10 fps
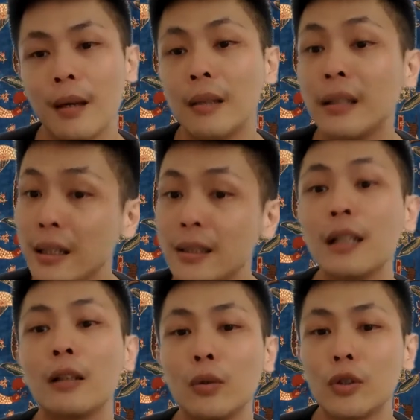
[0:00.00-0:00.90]
These
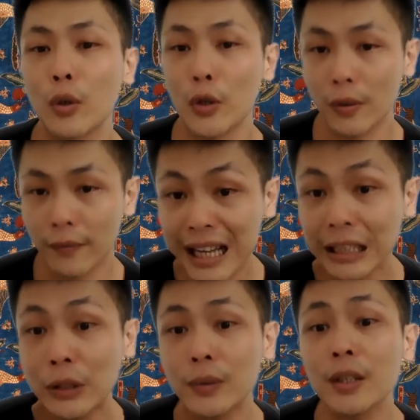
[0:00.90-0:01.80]
include social
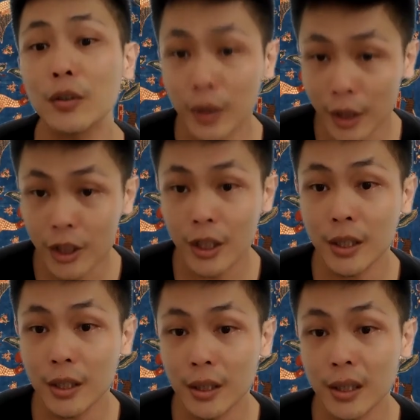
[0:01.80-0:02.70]
values and
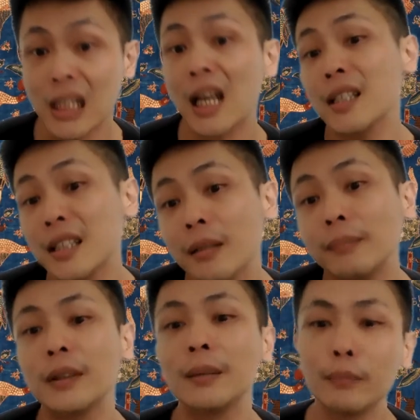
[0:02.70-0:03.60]
traditions,
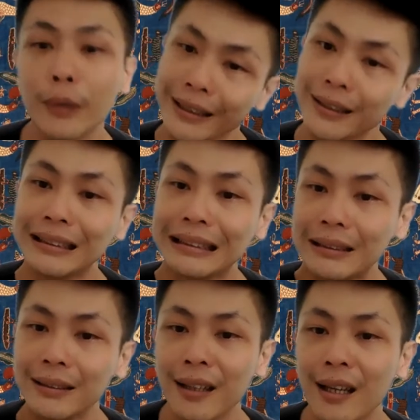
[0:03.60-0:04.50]
customs and practice,